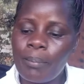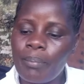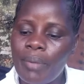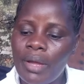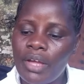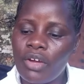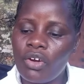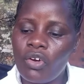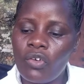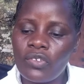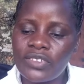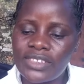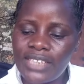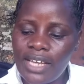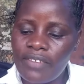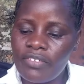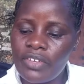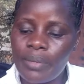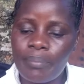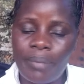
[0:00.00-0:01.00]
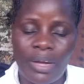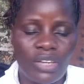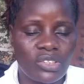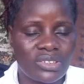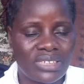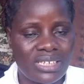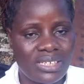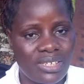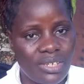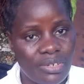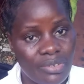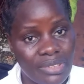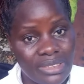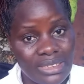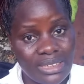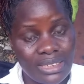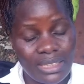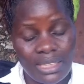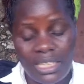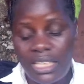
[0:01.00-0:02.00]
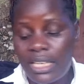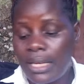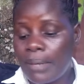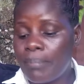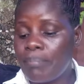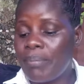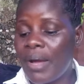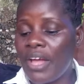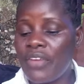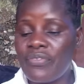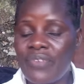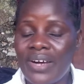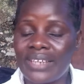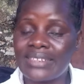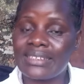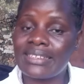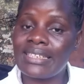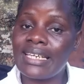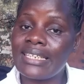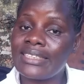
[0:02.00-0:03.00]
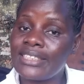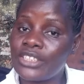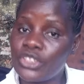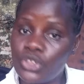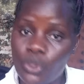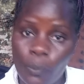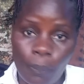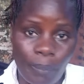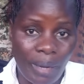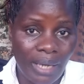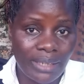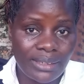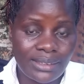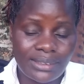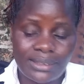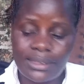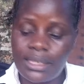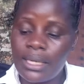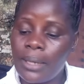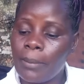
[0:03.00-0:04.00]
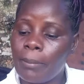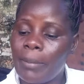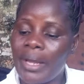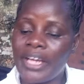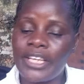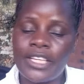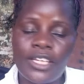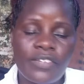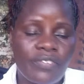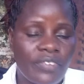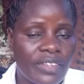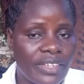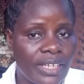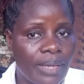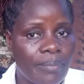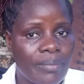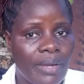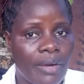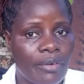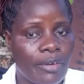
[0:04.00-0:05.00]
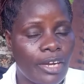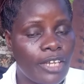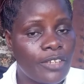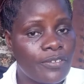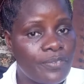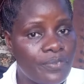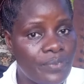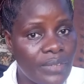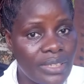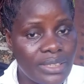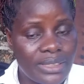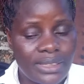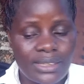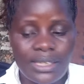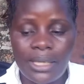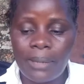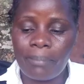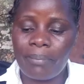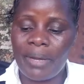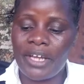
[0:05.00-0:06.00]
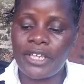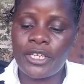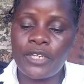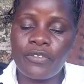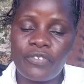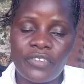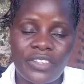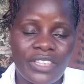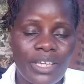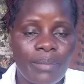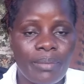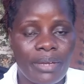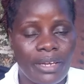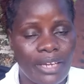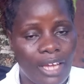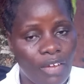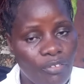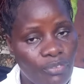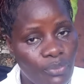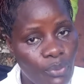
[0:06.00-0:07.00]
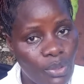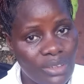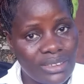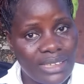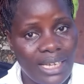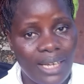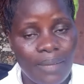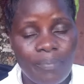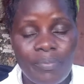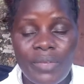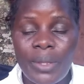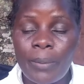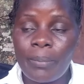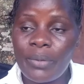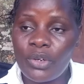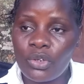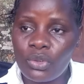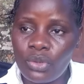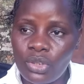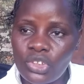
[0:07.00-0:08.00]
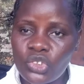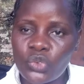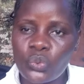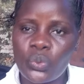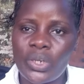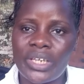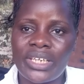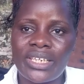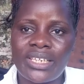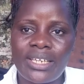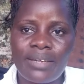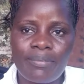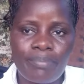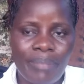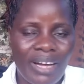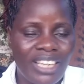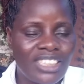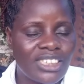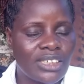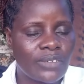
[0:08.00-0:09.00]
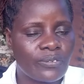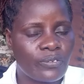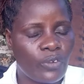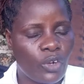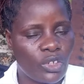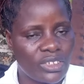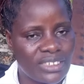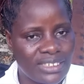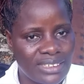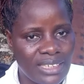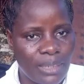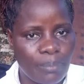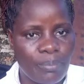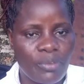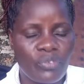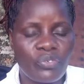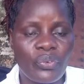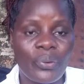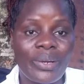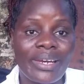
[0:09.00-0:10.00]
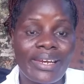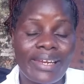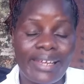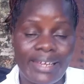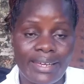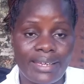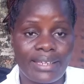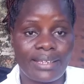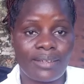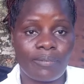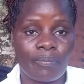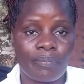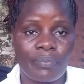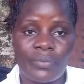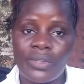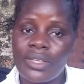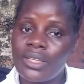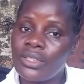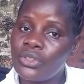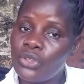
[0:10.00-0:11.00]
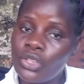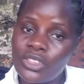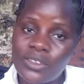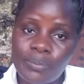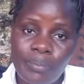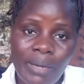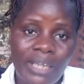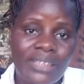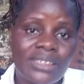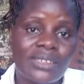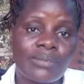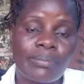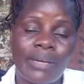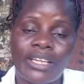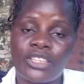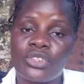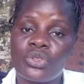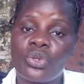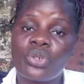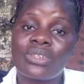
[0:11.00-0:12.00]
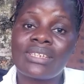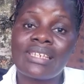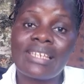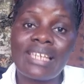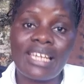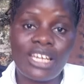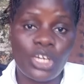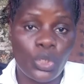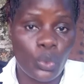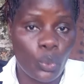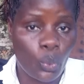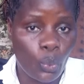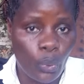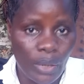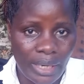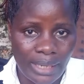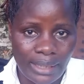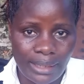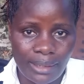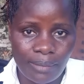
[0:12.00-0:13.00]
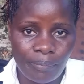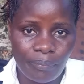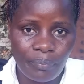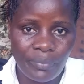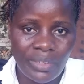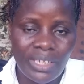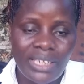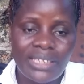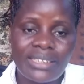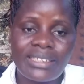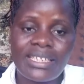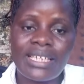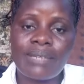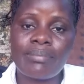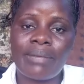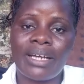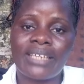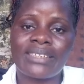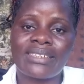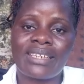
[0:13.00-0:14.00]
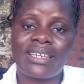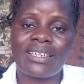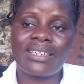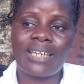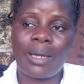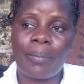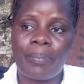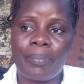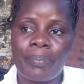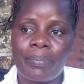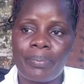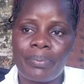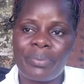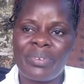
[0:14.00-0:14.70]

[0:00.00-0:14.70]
by observing biosecurity, by vaccinating your birds, by giving them the right feeds, by giving them enough water, because when the birds fall sick before laying, those birds might not lay well. They might end up